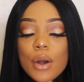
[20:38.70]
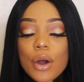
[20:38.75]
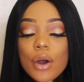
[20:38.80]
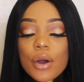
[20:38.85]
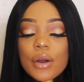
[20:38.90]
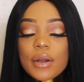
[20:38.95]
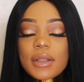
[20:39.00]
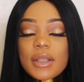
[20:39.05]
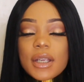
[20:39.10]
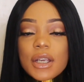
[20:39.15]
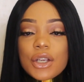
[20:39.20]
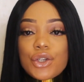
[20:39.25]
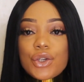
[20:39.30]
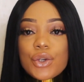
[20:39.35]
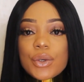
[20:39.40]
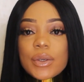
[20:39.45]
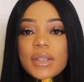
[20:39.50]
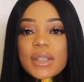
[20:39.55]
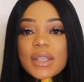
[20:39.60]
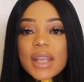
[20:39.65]
long did
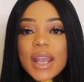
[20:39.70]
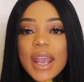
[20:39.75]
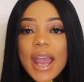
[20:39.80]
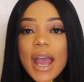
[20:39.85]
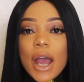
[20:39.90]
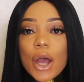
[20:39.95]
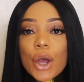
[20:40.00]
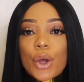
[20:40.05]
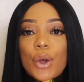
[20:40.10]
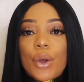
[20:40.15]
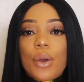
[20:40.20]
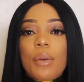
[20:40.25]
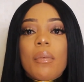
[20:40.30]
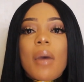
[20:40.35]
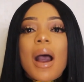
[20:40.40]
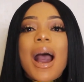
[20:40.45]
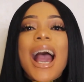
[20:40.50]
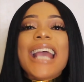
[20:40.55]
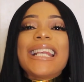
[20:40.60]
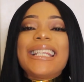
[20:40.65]
you stay at
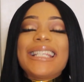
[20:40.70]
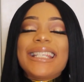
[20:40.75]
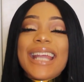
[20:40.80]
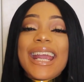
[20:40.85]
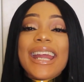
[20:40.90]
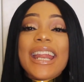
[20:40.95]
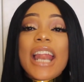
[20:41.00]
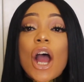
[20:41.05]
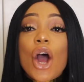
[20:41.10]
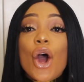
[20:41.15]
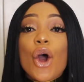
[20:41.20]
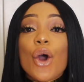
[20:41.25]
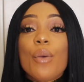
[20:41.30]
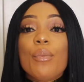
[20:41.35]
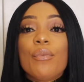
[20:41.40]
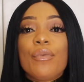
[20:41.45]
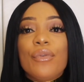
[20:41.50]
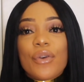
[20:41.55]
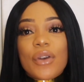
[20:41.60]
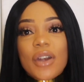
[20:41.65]
home? I stayed at
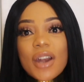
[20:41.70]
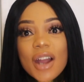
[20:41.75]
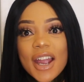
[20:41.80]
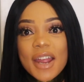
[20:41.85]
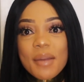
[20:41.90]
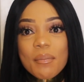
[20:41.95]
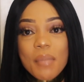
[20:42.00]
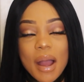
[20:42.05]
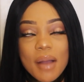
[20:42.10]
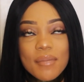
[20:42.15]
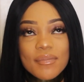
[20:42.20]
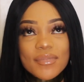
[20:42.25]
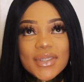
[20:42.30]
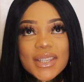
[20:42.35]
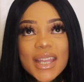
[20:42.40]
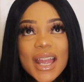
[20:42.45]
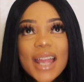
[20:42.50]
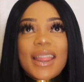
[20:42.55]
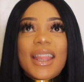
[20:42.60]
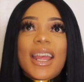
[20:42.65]
home for 9
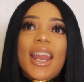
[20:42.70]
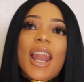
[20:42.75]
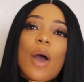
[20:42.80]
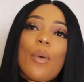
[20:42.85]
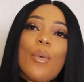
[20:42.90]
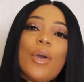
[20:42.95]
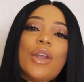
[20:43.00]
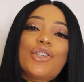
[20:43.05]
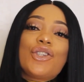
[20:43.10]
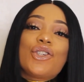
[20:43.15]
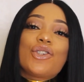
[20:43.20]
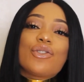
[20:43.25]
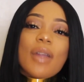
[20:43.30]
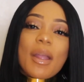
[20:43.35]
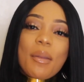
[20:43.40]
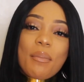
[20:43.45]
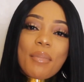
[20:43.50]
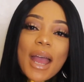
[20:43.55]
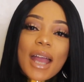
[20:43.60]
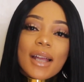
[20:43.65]
months and then I went
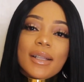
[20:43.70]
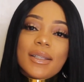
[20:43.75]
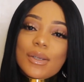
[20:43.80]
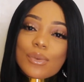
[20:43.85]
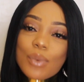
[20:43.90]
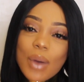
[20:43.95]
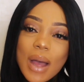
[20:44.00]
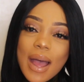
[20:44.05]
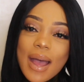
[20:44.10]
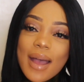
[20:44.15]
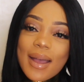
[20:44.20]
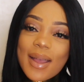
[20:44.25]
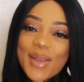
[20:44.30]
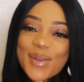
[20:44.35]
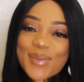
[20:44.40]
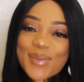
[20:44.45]
straight back to work.